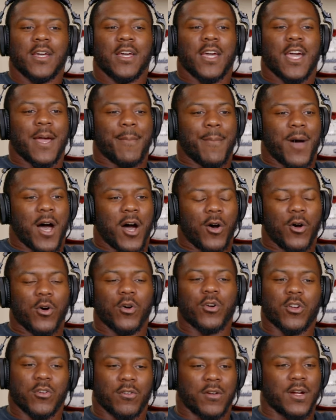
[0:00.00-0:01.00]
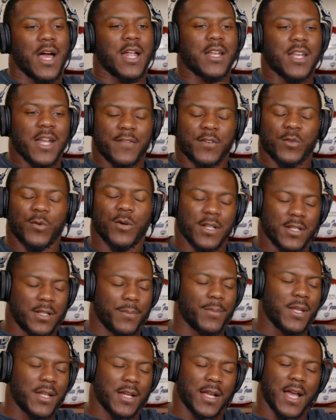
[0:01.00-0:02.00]
in my whole career, I never wanted to
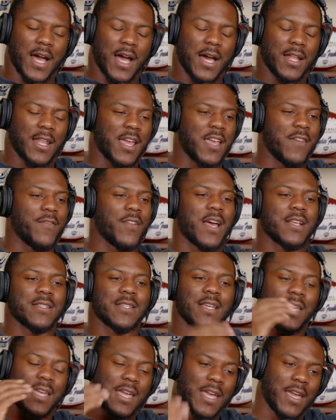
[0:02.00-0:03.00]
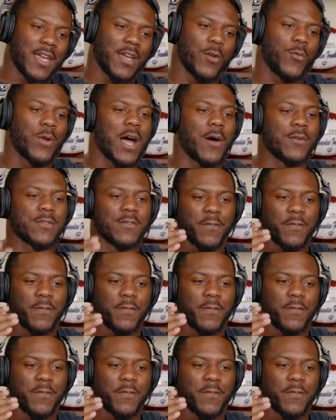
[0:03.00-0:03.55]
be the guy. Like, even as a kid, when I was in